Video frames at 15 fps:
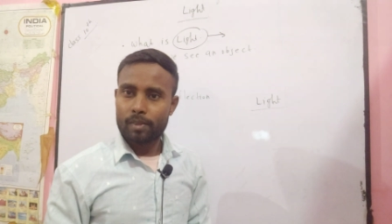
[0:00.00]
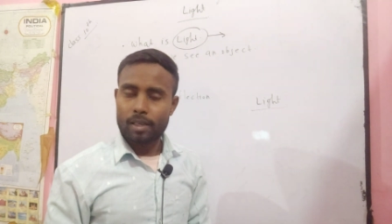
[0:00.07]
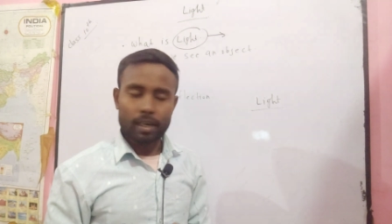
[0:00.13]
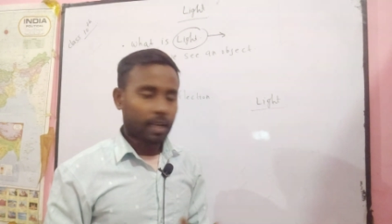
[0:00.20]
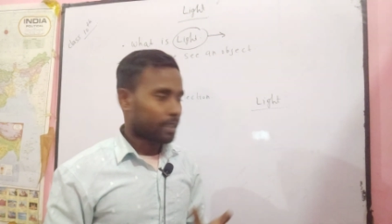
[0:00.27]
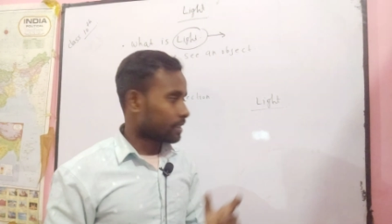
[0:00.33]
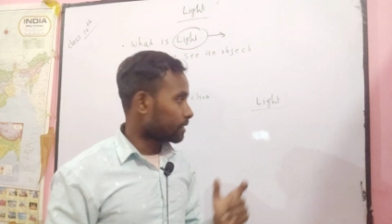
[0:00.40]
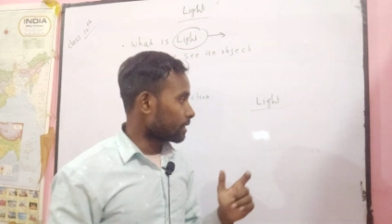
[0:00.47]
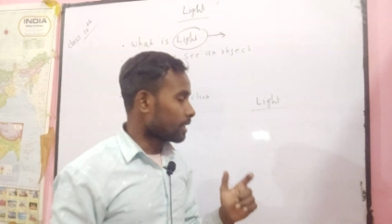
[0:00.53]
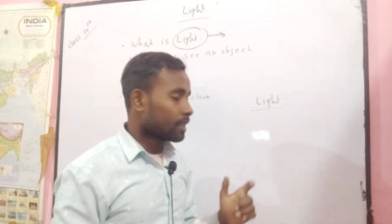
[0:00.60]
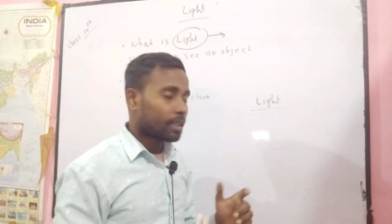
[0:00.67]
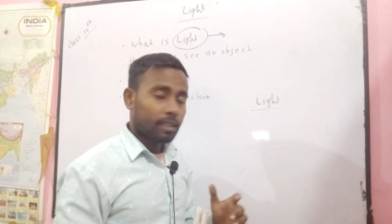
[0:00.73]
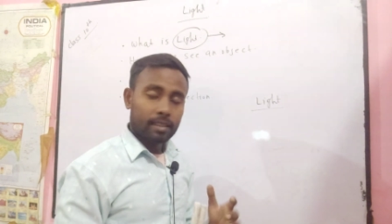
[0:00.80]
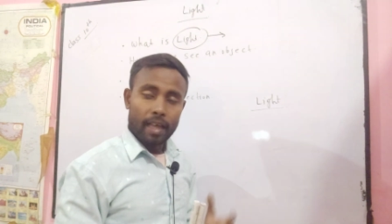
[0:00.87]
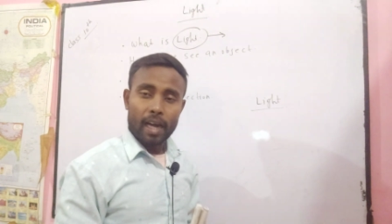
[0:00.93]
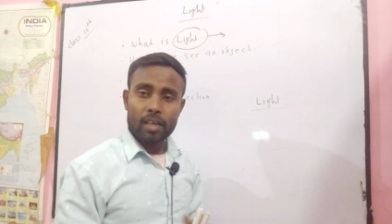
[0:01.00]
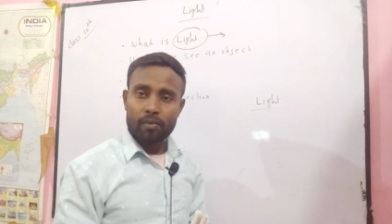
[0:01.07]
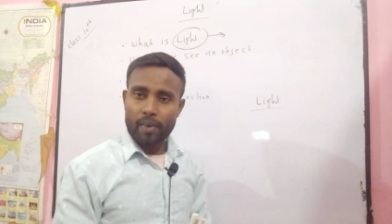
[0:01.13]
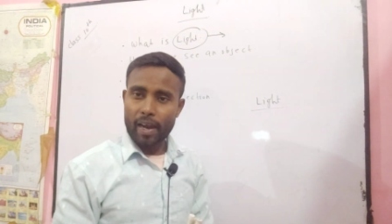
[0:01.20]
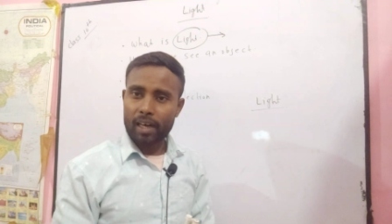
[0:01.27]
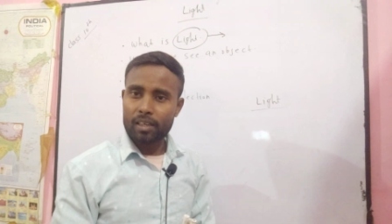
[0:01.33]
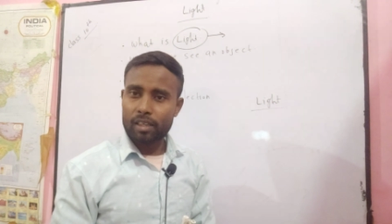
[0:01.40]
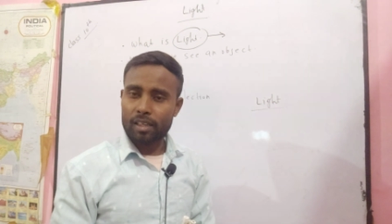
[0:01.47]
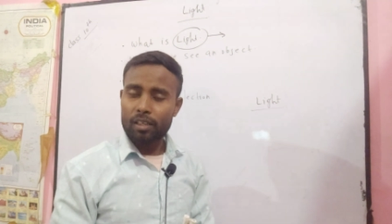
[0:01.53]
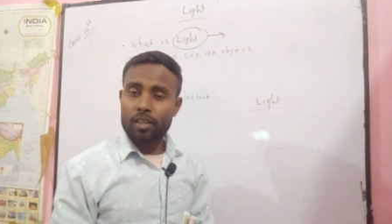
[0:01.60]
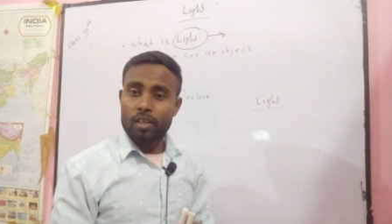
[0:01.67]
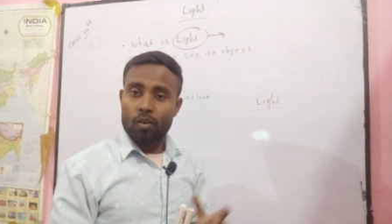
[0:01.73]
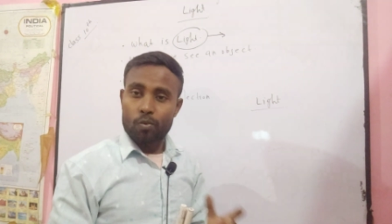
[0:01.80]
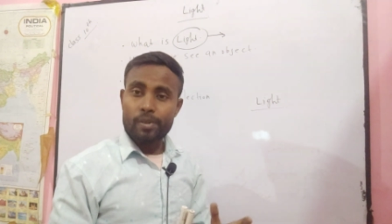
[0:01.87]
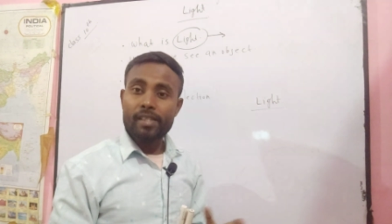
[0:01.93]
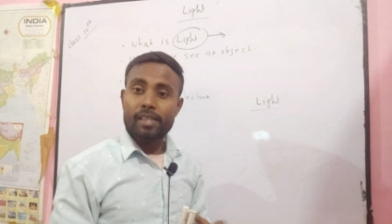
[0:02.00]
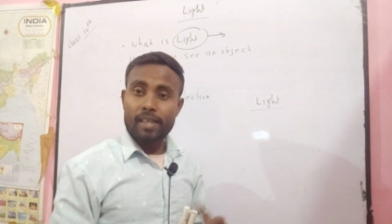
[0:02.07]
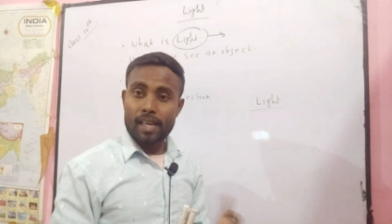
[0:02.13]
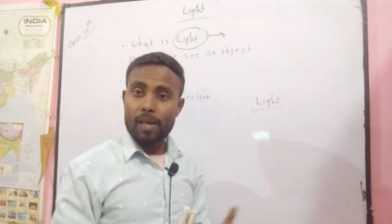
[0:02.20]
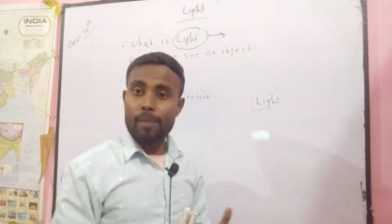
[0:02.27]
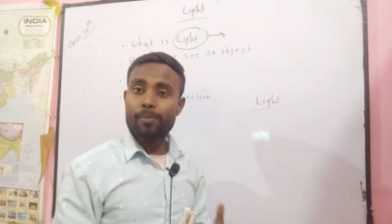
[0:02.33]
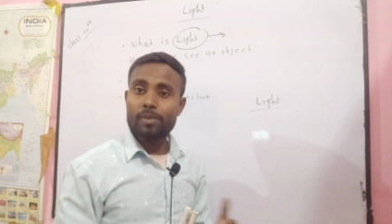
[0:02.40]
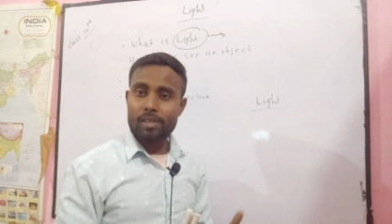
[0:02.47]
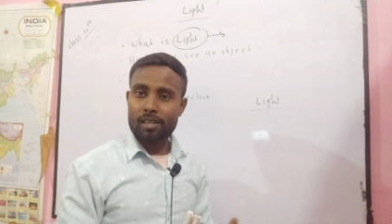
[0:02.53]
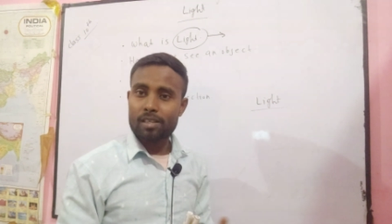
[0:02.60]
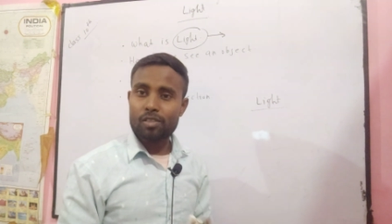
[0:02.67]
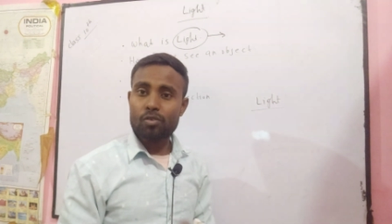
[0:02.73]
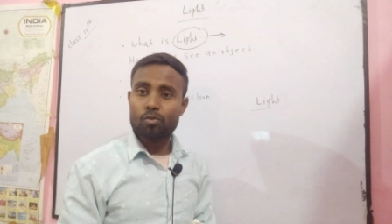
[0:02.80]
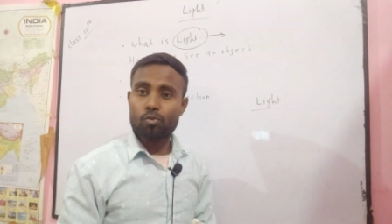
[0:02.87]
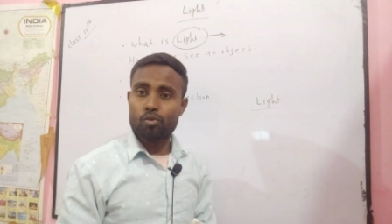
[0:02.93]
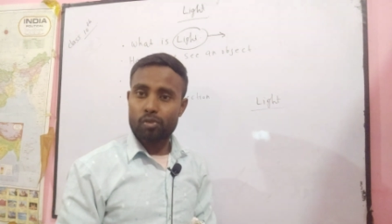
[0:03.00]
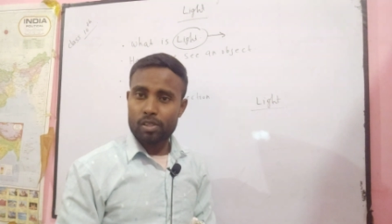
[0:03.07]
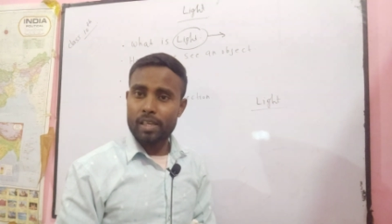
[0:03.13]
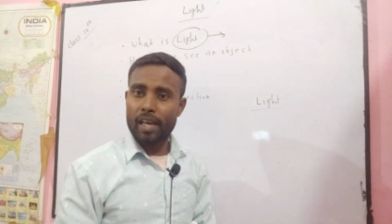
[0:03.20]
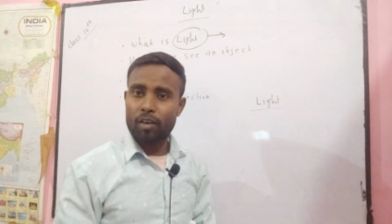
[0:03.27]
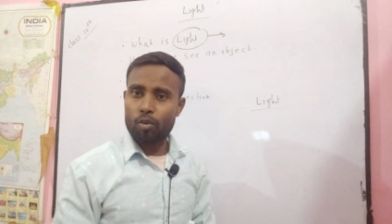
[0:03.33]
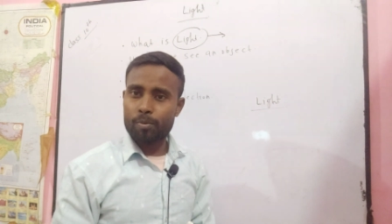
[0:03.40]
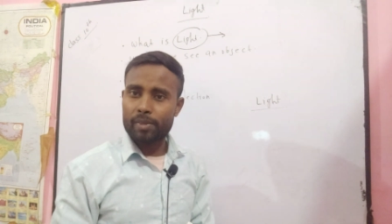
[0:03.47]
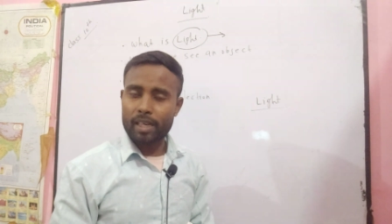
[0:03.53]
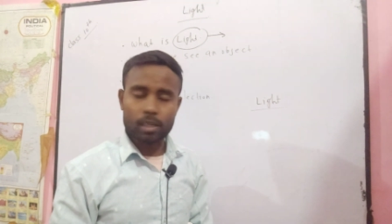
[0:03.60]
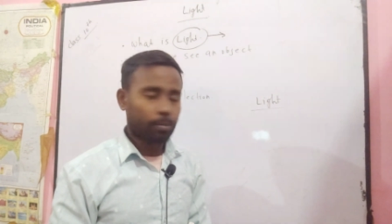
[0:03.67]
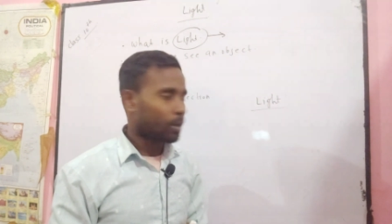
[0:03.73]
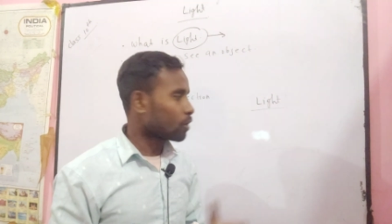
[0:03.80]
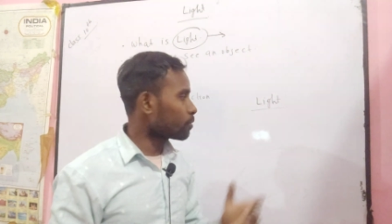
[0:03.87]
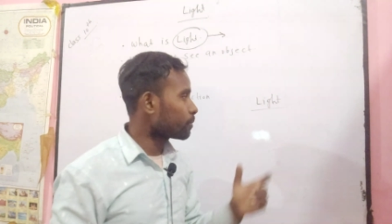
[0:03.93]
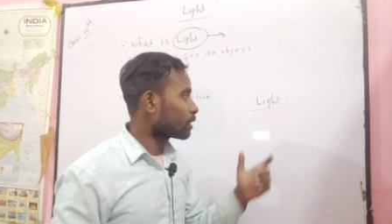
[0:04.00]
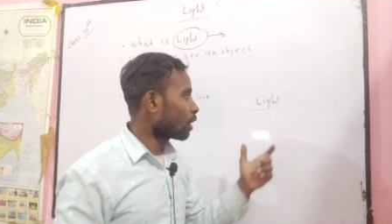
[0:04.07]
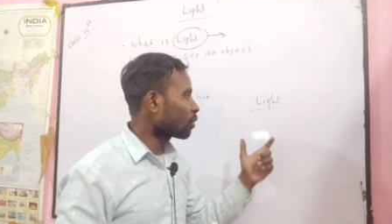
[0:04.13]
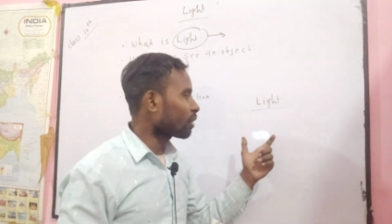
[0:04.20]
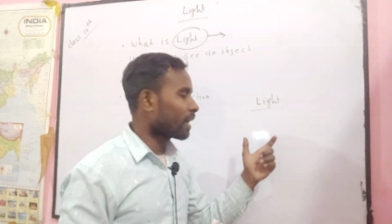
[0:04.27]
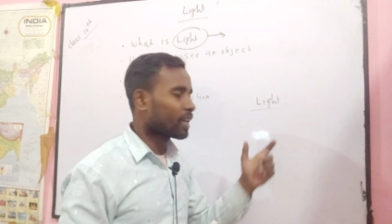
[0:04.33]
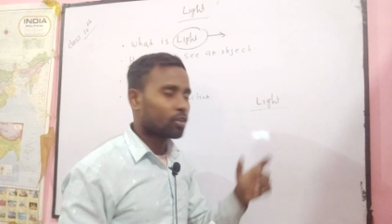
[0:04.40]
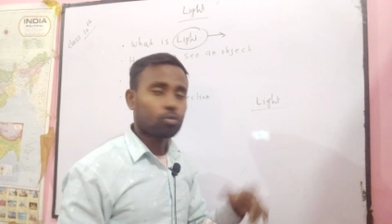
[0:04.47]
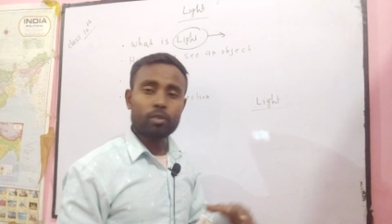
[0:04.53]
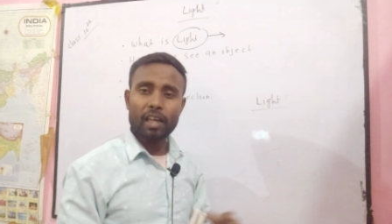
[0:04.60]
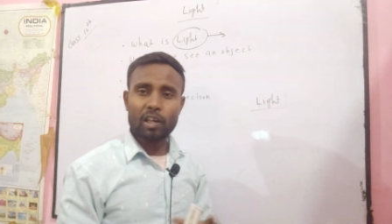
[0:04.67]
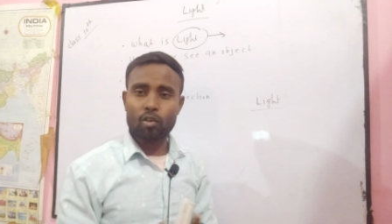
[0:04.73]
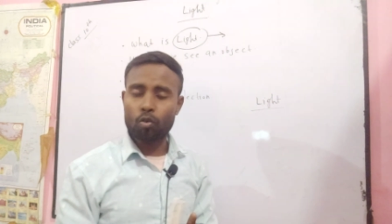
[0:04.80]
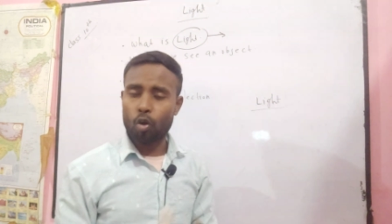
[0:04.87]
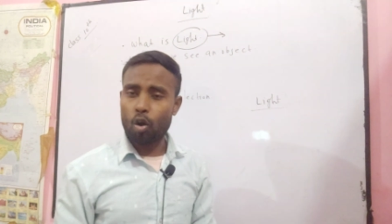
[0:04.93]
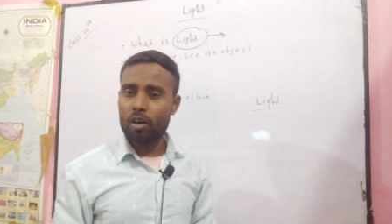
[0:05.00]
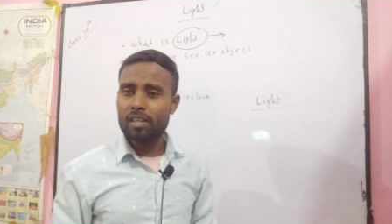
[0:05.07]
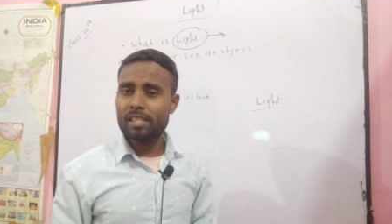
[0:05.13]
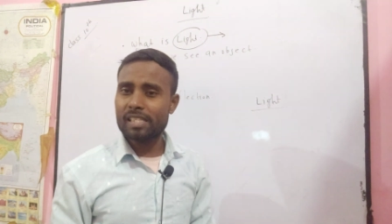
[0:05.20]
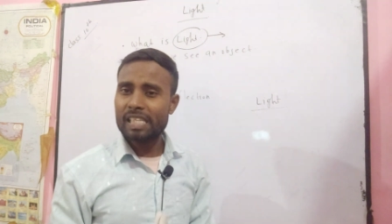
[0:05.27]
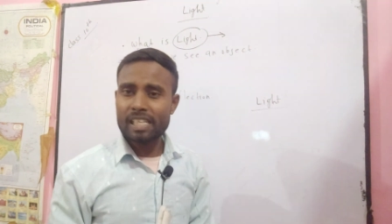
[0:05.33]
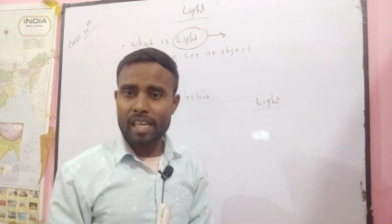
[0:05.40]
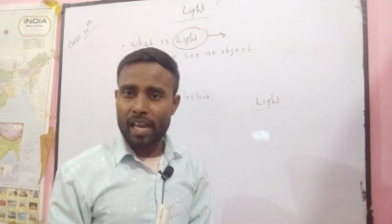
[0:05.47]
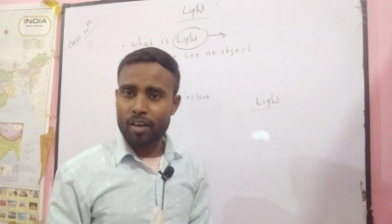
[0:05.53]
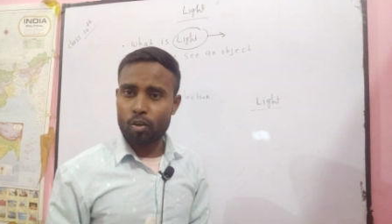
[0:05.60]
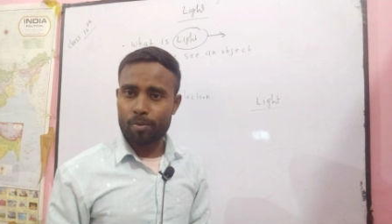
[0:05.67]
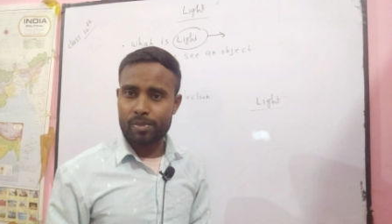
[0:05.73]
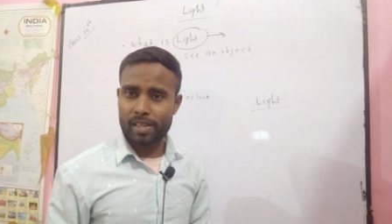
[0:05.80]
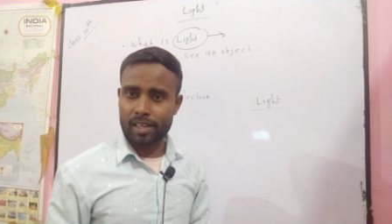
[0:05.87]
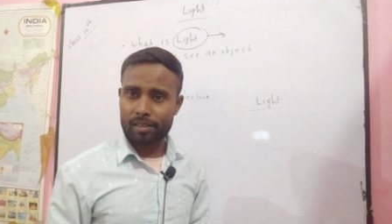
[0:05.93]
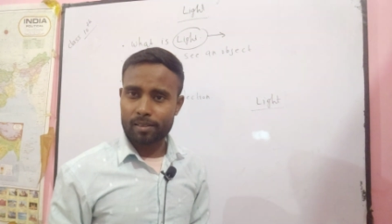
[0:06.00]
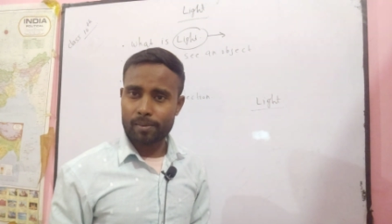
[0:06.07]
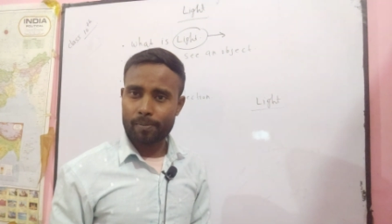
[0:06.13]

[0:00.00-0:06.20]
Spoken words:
Light is a that factor which helps us to see an object, because without light you cannot see an object.